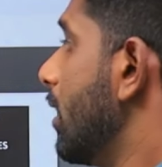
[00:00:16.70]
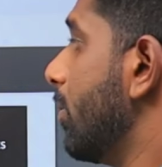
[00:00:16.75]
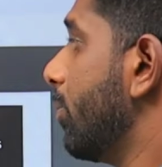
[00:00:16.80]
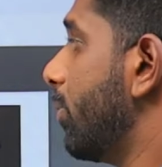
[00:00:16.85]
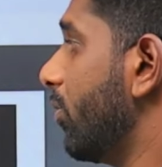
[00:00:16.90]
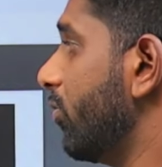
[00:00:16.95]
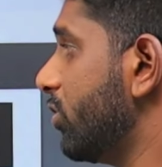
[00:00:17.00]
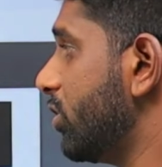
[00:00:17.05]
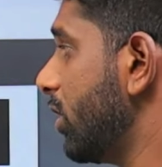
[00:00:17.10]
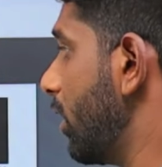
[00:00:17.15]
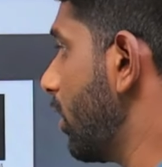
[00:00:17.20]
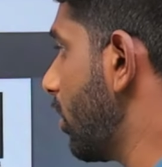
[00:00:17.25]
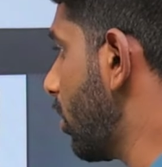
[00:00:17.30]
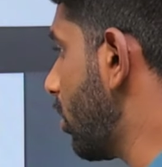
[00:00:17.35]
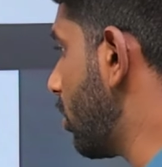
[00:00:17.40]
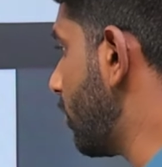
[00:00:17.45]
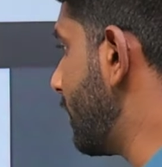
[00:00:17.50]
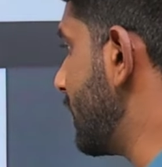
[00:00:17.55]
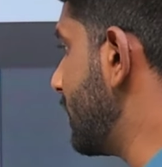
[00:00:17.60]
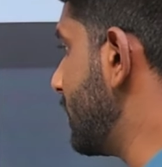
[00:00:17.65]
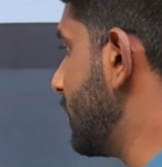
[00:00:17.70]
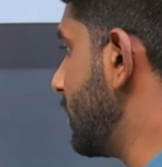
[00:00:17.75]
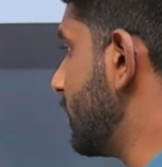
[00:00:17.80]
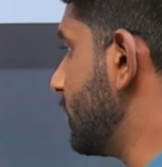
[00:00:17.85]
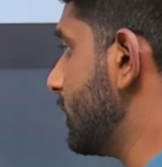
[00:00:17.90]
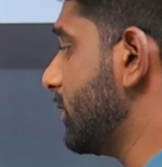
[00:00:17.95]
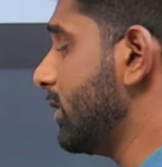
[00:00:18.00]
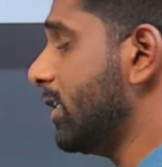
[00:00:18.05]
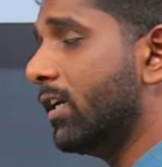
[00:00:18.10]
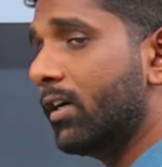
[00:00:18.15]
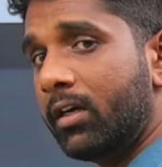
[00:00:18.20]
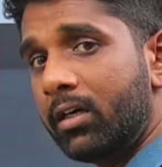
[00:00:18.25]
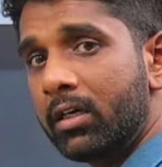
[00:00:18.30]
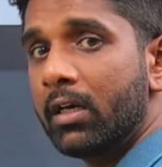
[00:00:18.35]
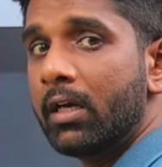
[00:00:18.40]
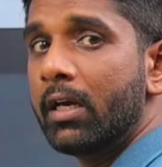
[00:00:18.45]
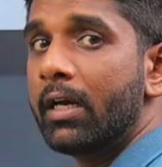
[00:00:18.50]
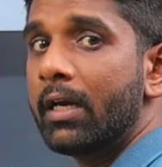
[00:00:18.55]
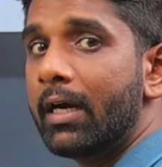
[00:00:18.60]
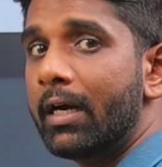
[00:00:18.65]
provisional allotment is here.
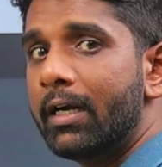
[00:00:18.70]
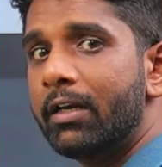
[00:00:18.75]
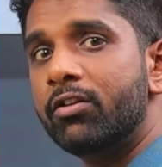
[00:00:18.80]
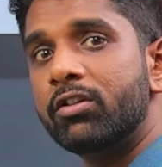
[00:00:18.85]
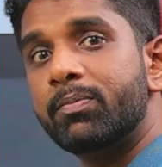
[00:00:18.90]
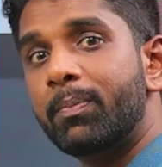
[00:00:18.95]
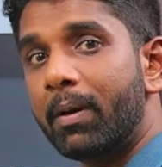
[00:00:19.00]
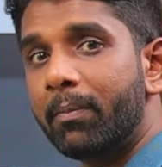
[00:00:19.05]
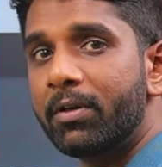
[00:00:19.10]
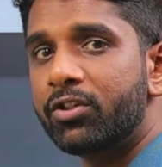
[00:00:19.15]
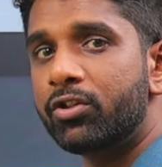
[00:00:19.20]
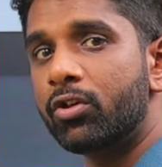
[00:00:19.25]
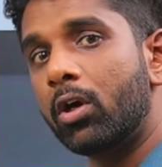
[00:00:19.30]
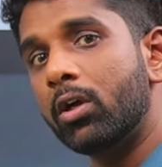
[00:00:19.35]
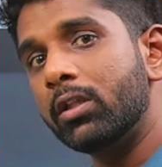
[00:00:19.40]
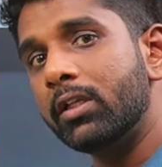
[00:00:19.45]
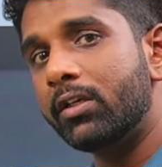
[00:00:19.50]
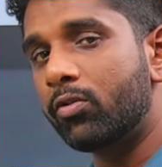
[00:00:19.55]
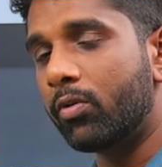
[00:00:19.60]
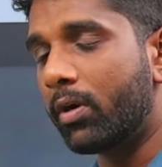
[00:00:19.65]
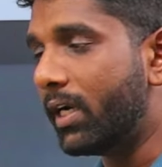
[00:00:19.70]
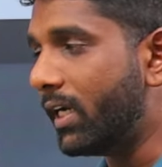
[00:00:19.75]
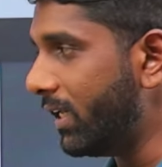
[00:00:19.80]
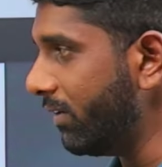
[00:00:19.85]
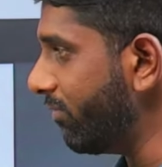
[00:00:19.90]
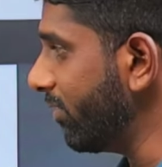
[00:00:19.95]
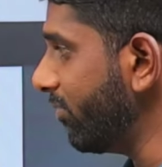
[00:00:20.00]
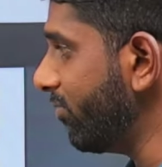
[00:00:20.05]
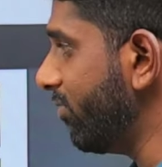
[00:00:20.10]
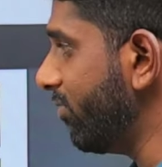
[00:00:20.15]
It was published on the 25th. We